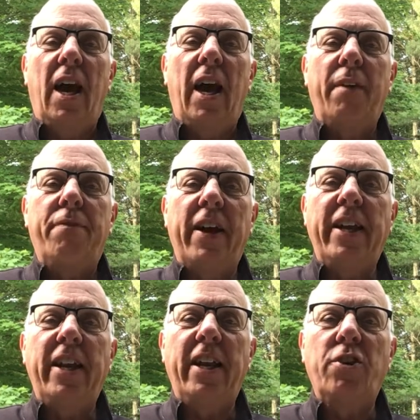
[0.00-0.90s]
I
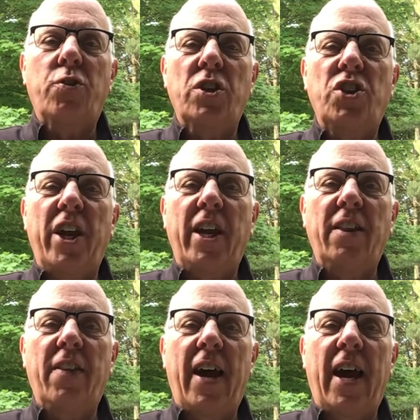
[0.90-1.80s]
find it
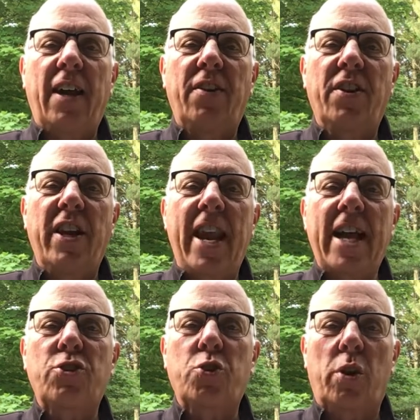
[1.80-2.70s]
interesting that the
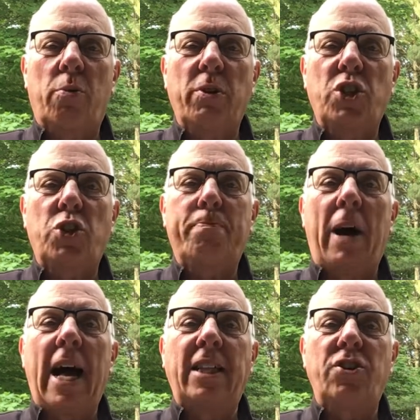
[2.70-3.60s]
natural
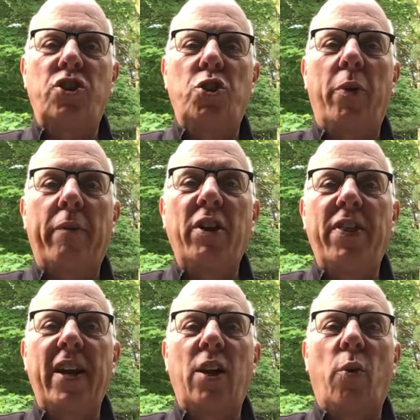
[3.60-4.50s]
response to
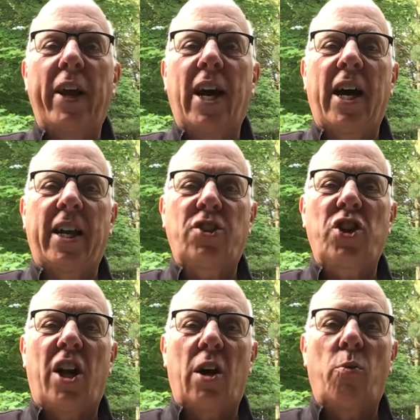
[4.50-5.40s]
everything going on us
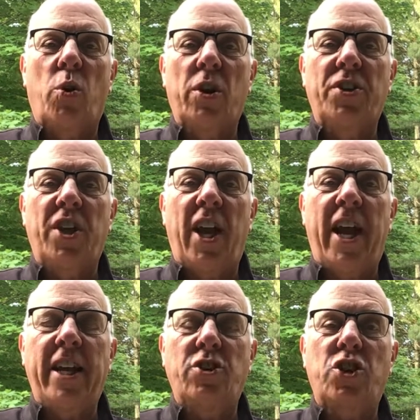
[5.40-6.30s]
in our world
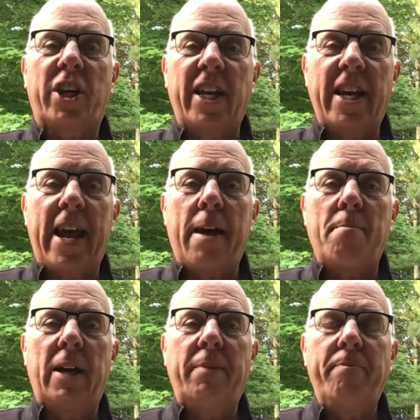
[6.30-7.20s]
today is to
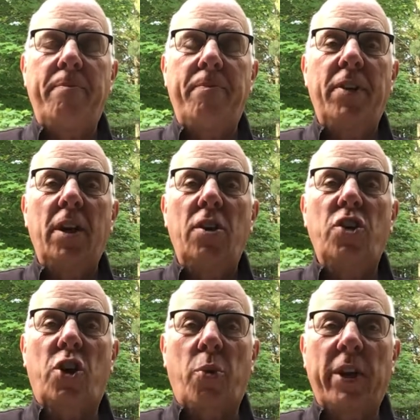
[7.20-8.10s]
condemn,
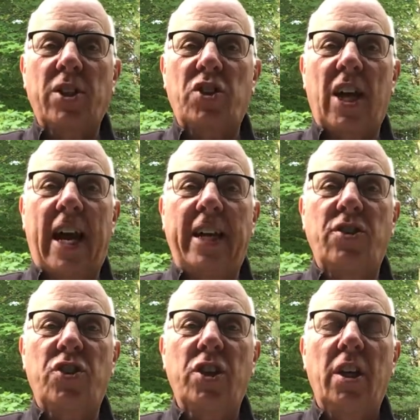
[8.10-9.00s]
to
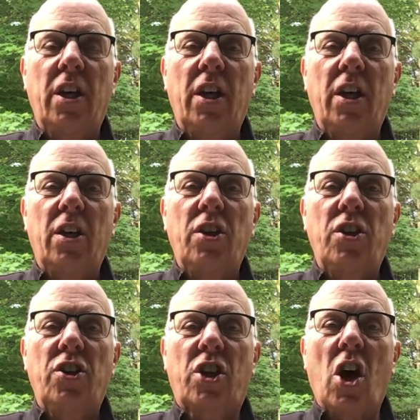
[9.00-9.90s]
criticize,
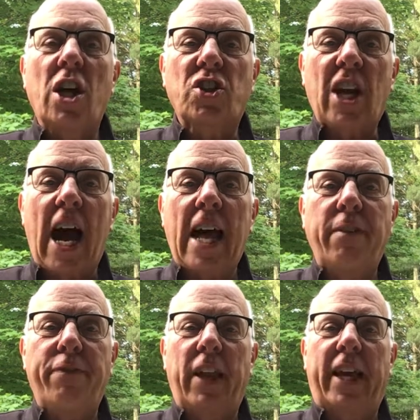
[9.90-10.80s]
to cause
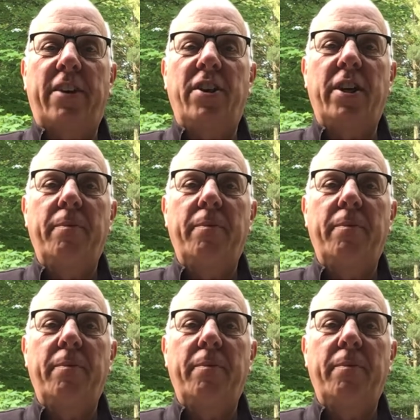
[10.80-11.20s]
conflict,